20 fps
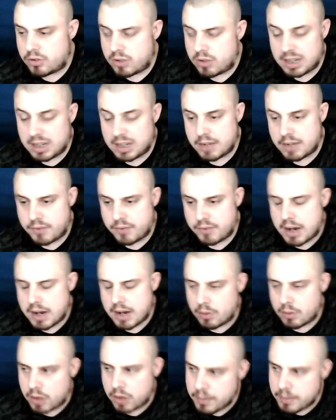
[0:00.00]
Didn't get
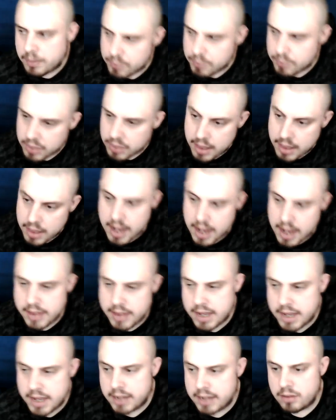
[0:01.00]
far on it. And
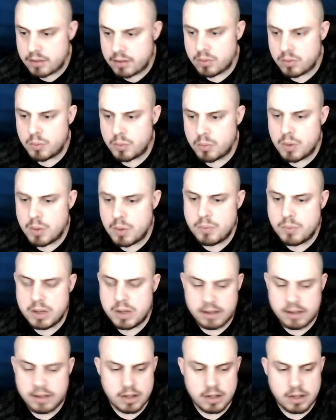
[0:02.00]
then when we
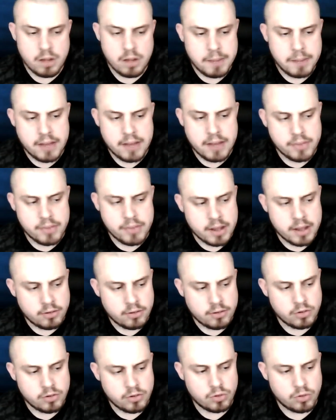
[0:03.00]
did go back there
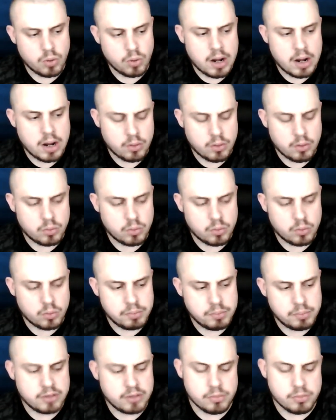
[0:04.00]
to sort out
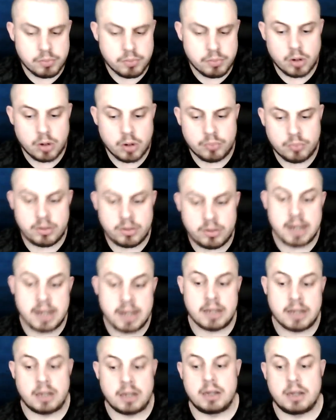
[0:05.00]
bits and bobs,
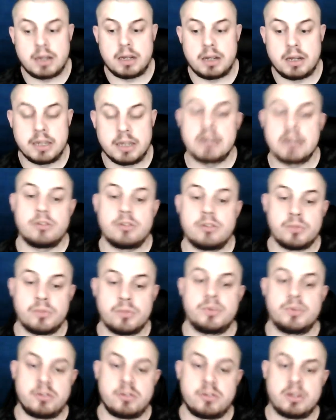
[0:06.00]
Nicholas
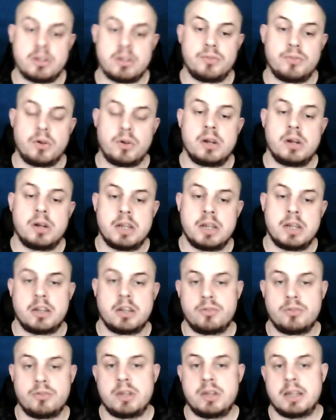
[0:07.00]
Humphreys did finally
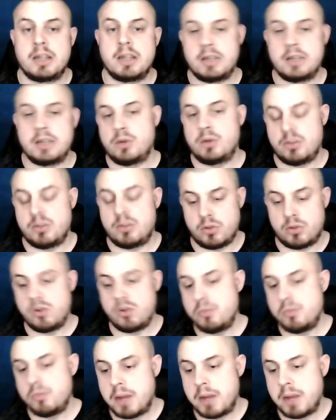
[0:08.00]
agree that they'll give us a
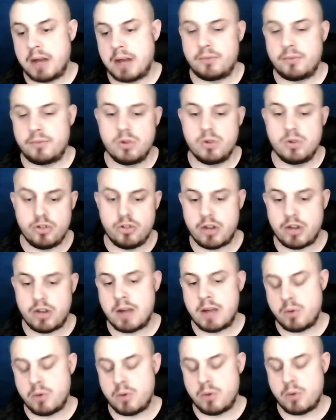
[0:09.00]
new bath, new
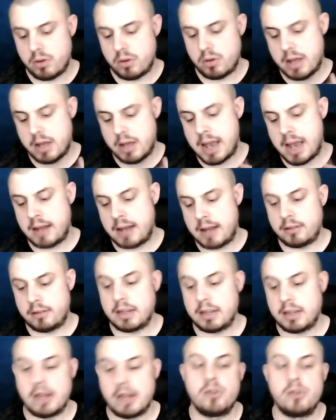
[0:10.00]
shower, and
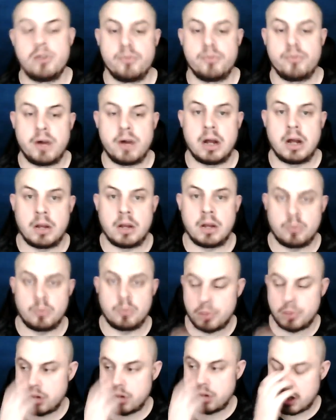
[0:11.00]
get new fire alarms
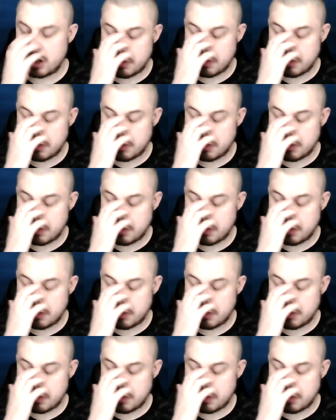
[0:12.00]
put in.